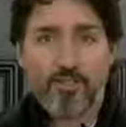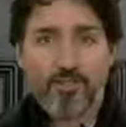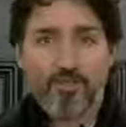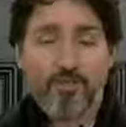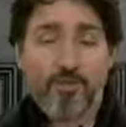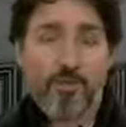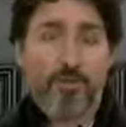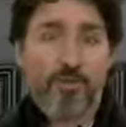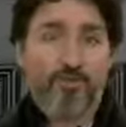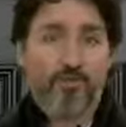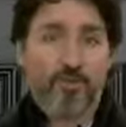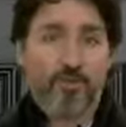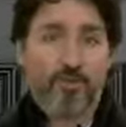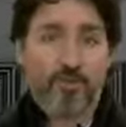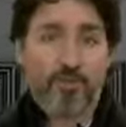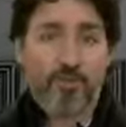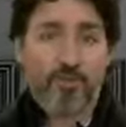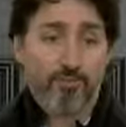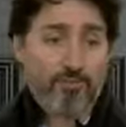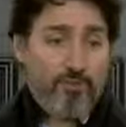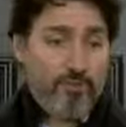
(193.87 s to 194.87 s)
for the
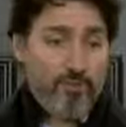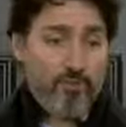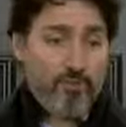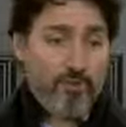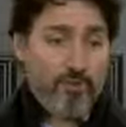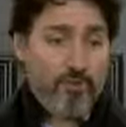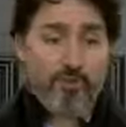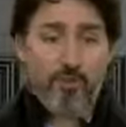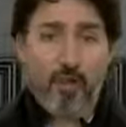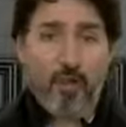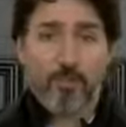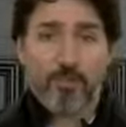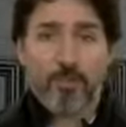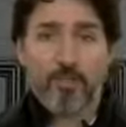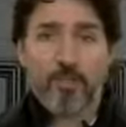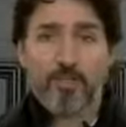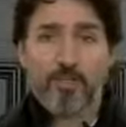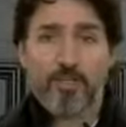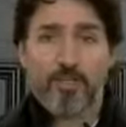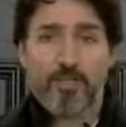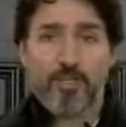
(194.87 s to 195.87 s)
future, for the future
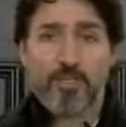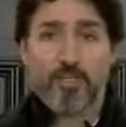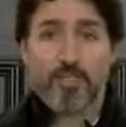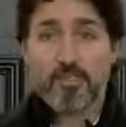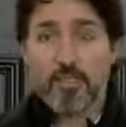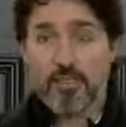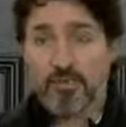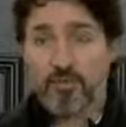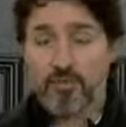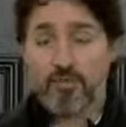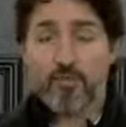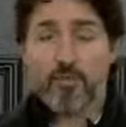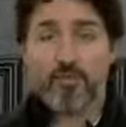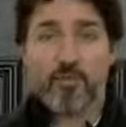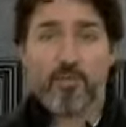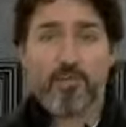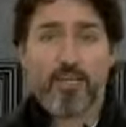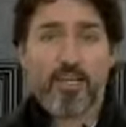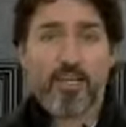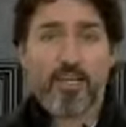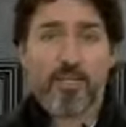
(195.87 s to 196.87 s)
opportunities and the future
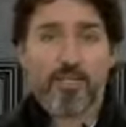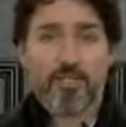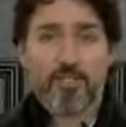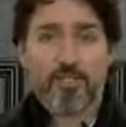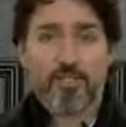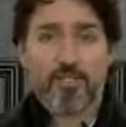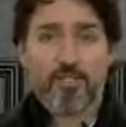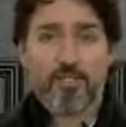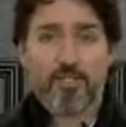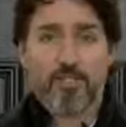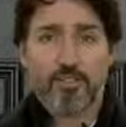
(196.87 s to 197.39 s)
challenges.